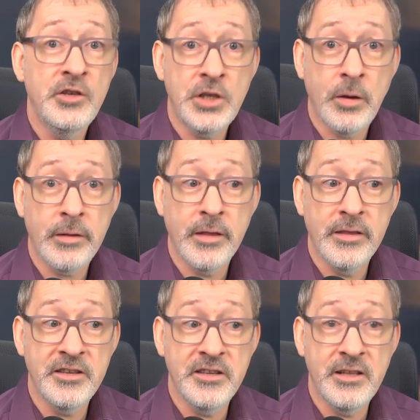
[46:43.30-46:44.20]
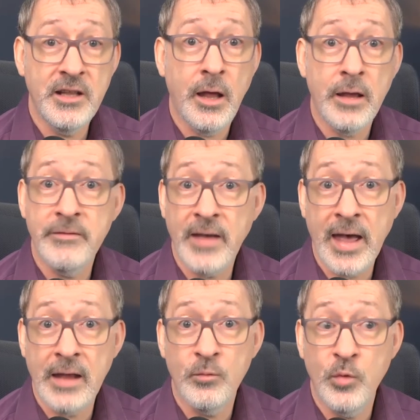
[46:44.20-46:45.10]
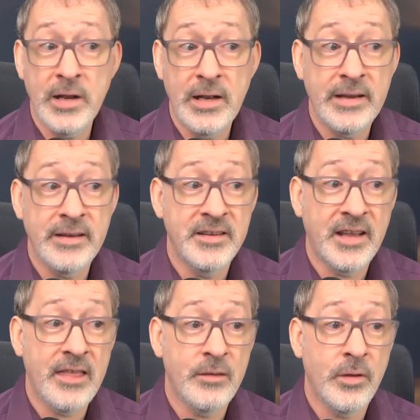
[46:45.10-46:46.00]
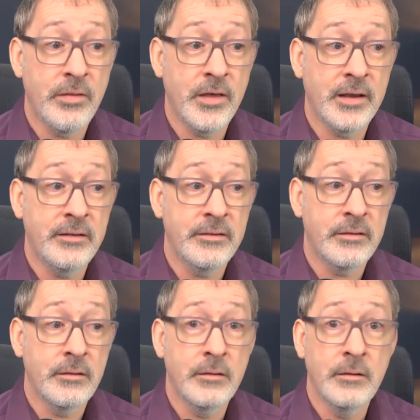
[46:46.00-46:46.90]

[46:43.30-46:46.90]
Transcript: showing that this is live and we link together with things,